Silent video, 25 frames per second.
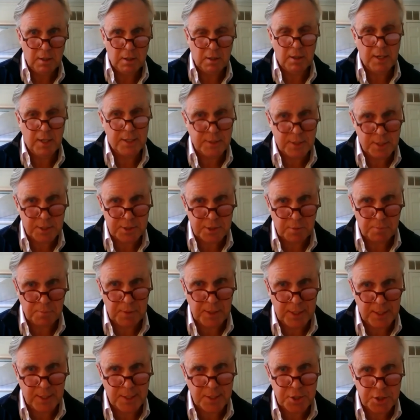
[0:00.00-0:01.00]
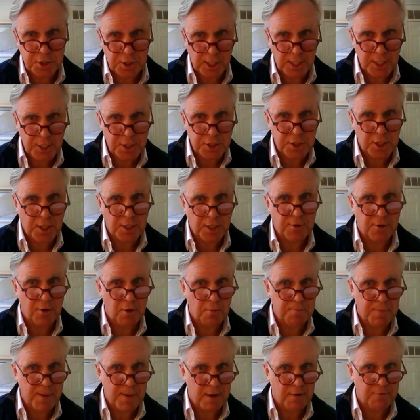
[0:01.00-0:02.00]
anticipating changing their
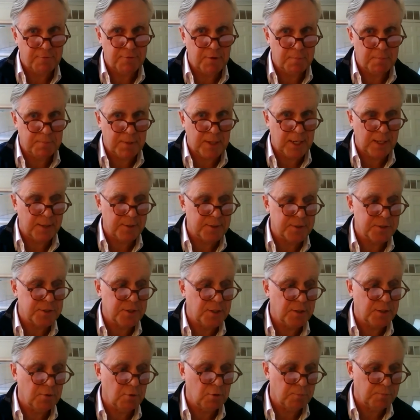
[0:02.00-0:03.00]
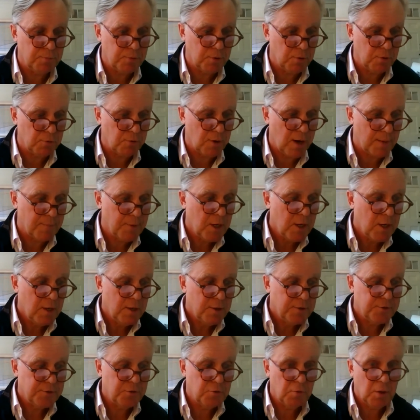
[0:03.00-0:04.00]
benefit policy or program
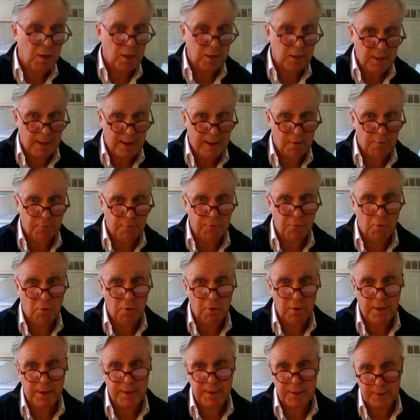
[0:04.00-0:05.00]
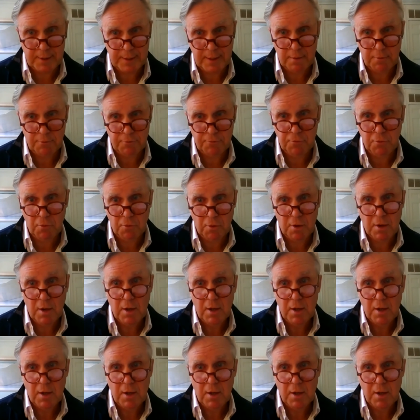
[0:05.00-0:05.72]
to allow for and account for